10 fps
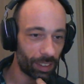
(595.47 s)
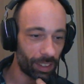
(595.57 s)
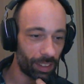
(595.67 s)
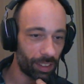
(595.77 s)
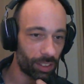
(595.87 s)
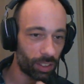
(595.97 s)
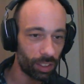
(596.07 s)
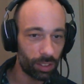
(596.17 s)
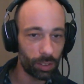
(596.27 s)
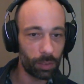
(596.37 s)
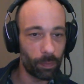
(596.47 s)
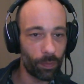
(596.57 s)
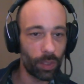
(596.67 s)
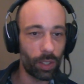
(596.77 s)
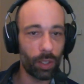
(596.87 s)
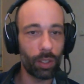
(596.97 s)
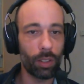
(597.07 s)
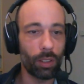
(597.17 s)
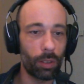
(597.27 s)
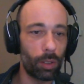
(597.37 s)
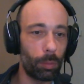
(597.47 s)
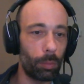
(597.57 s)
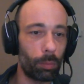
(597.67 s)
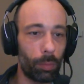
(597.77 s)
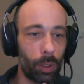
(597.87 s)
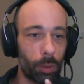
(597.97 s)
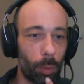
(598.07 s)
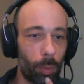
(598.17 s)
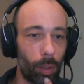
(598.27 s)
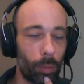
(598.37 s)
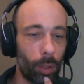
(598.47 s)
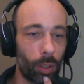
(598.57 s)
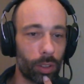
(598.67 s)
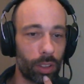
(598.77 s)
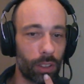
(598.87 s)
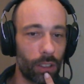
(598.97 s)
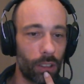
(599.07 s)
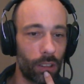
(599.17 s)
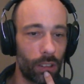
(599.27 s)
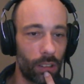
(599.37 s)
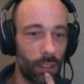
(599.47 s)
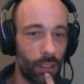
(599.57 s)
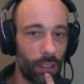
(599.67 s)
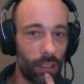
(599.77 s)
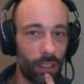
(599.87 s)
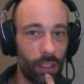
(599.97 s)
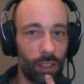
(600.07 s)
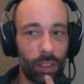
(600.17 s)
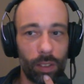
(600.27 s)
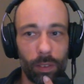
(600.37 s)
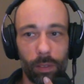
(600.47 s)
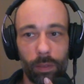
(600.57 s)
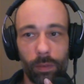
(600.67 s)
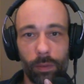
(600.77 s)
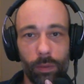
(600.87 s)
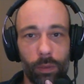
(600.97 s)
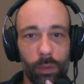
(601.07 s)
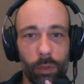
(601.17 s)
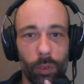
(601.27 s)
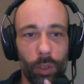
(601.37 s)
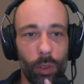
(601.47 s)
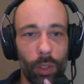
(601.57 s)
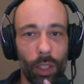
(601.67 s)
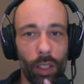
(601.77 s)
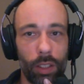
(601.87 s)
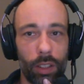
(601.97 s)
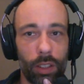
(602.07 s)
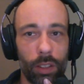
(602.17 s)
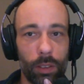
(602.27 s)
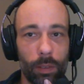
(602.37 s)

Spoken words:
I just tend to do multiple blogs, and for you guys,